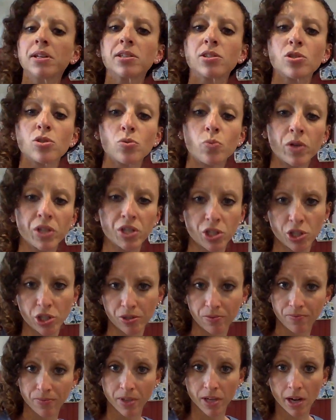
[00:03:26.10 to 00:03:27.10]
to switch
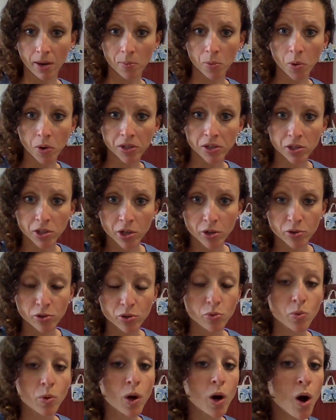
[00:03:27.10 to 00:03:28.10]
and I'm going to go
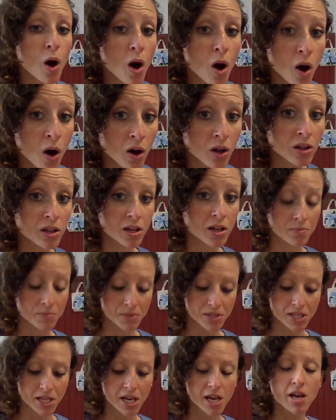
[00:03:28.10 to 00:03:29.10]
to
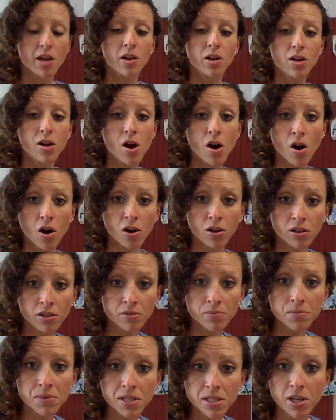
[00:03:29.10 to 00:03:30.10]
columns.
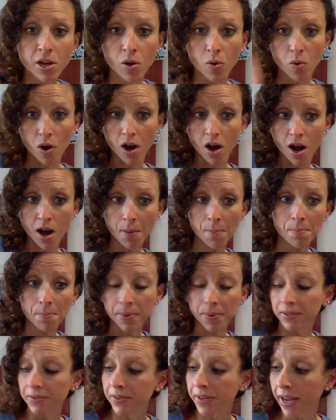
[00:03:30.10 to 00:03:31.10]
Columns go up
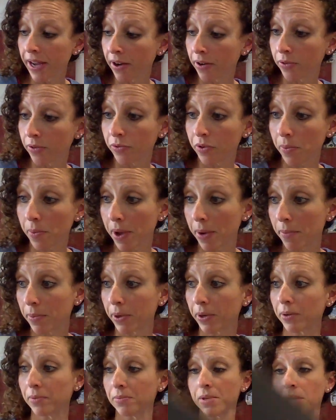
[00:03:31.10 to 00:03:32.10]
and down,
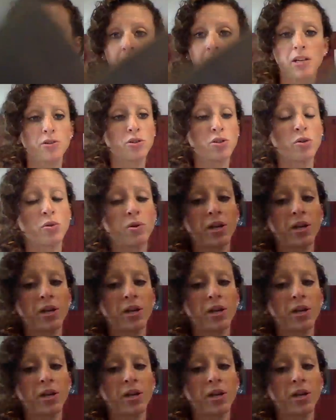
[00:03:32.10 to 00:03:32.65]
remember. So